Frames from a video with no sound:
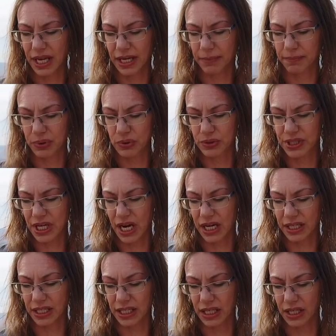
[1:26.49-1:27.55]
like
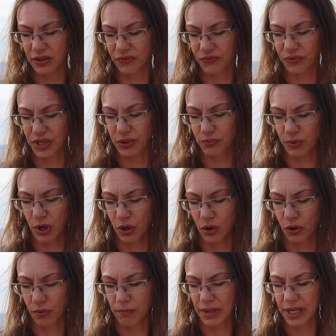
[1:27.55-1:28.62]
Boondocking, Free
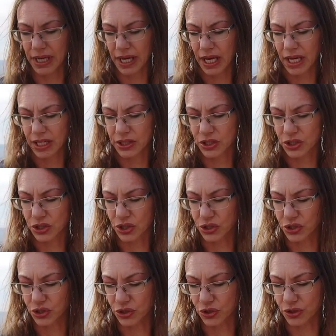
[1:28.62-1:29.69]
Roam, The
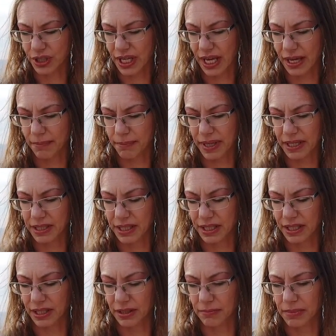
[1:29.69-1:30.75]
Dyrt,
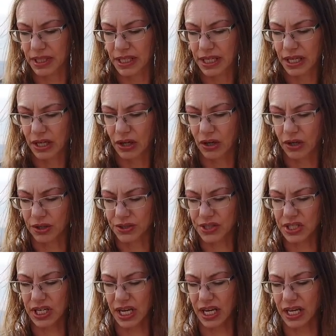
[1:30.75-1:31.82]
Campendium, All
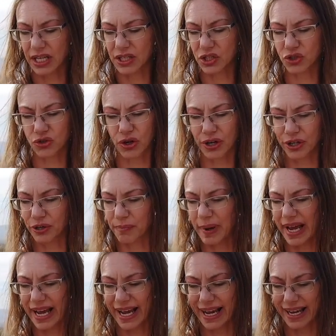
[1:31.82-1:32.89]
Stays, Trucker
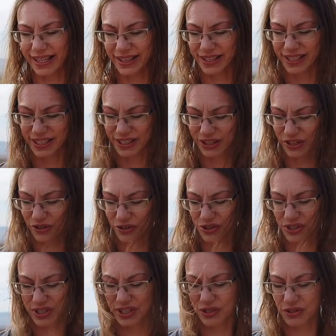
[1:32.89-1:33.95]
Path.
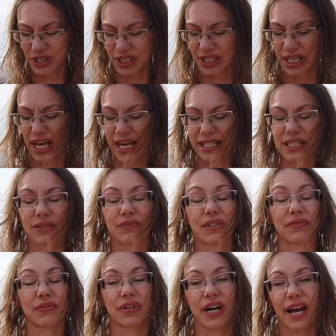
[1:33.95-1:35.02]
There's there's lots of
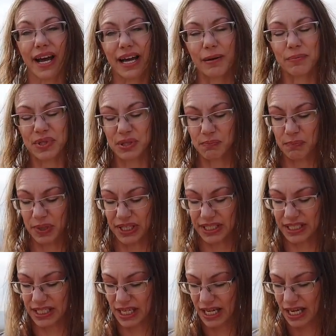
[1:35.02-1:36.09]
different apps,
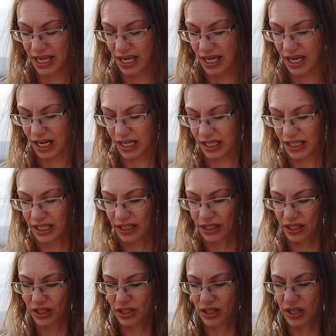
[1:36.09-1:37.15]
but uh,
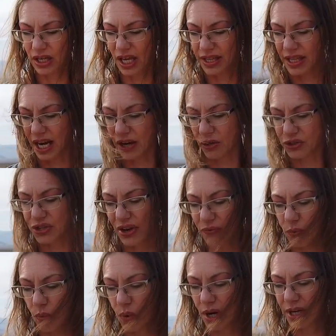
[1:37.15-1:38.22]
and then I also
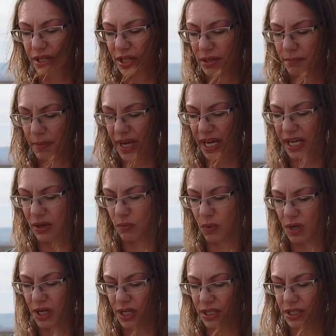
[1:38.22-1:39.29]
have one Pay
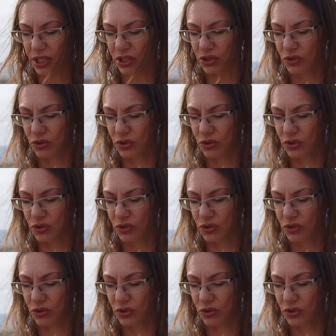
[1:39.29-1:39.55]
One